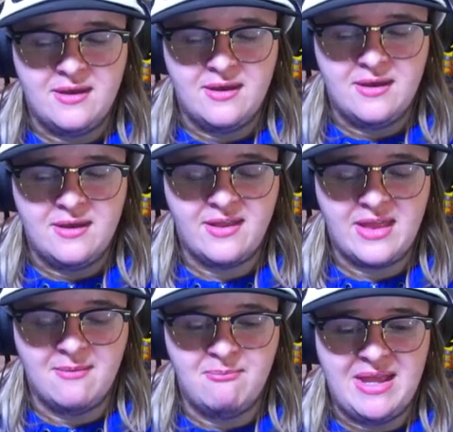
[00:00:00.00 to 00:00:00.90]

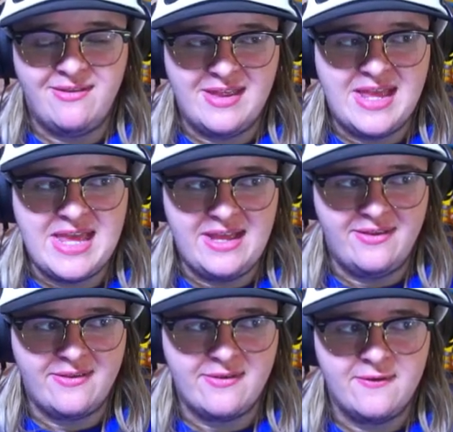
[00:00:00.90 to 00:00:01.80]
emits
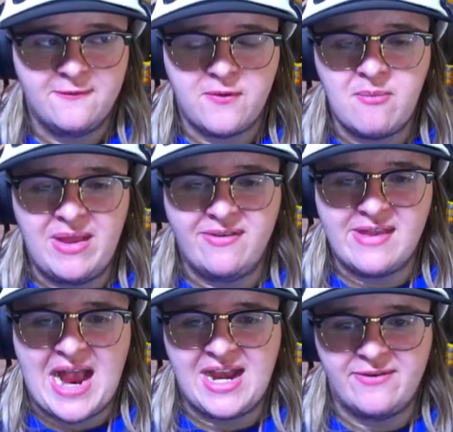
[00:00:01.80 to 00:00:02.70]
heat from
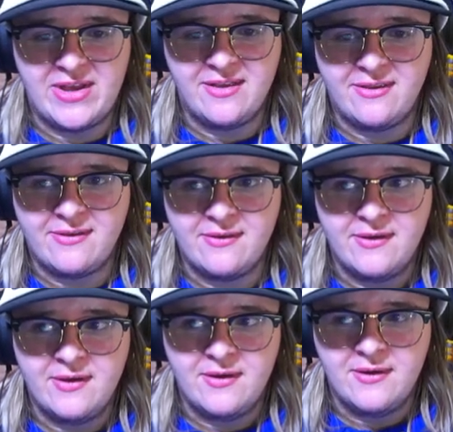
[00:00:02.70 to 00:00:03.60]
inside of it,
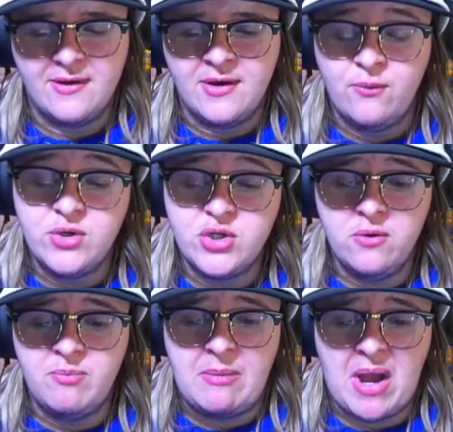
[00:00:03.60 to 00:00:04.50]
which
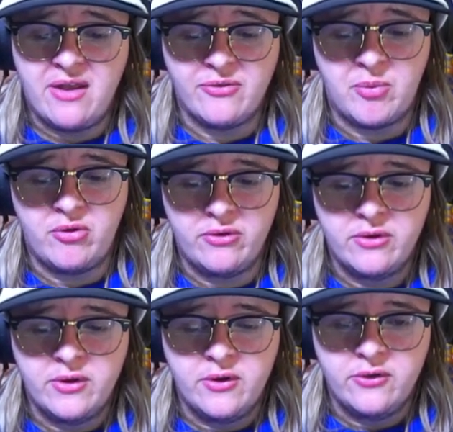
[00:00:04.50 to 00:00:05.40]
could be possible.
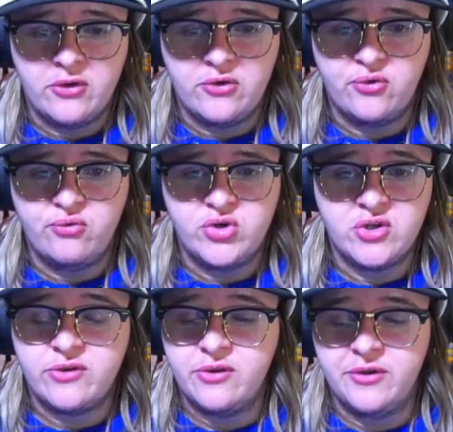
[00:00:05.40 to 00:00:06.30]
So
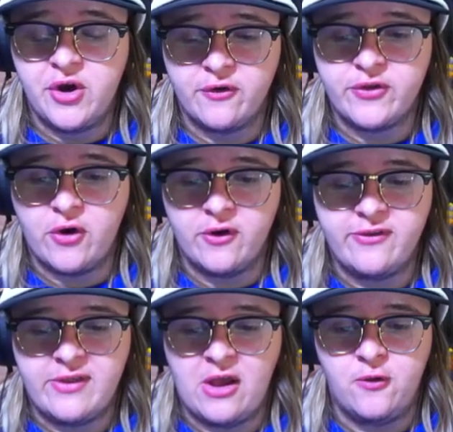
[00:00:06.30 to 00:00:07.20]
just the Dark Star
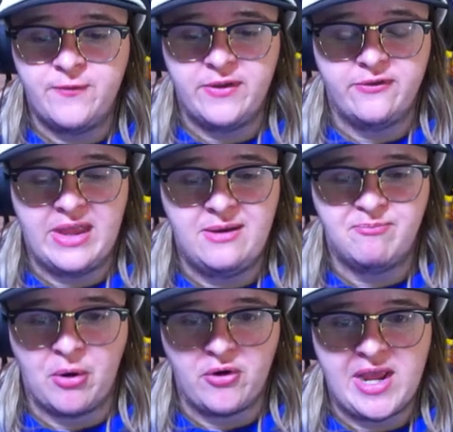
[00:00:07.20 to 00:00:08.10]
itself is like
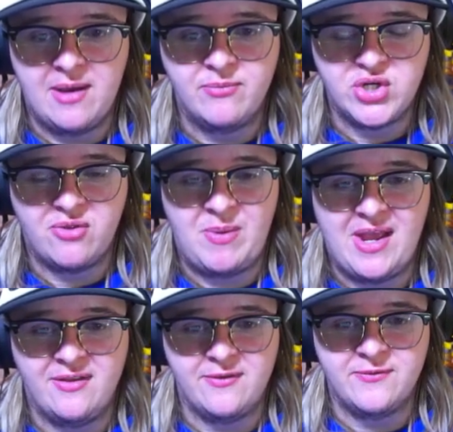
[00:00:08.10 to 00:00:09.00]
burning him just
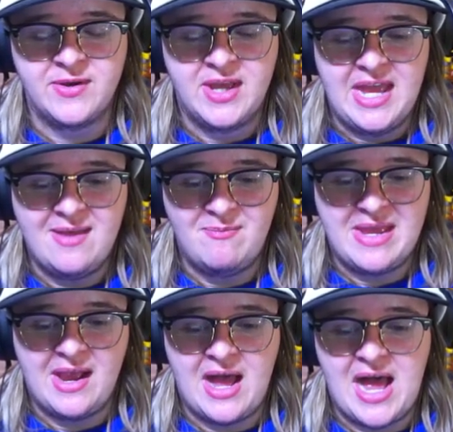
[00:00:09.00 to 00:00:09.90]
because of it
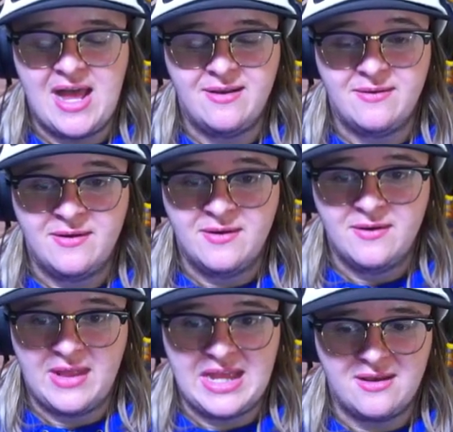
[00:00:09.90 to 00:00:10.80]
being a hot,
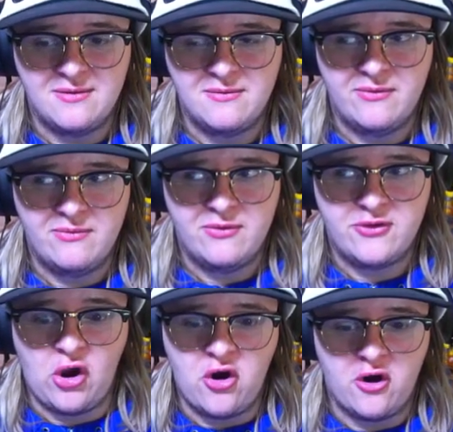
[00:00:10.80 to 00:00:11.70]
like,
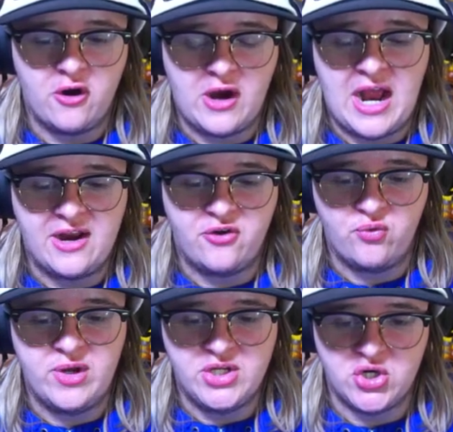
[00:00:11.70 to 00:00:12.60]
star kind of
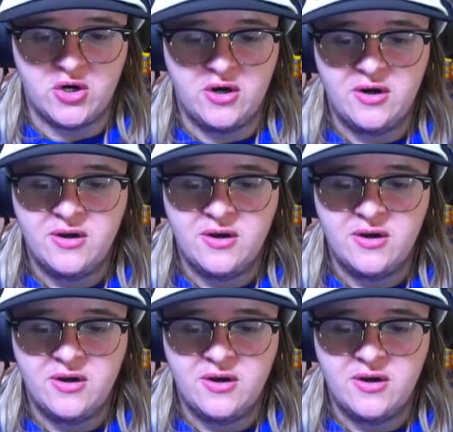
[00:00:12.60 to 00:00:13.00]
creature.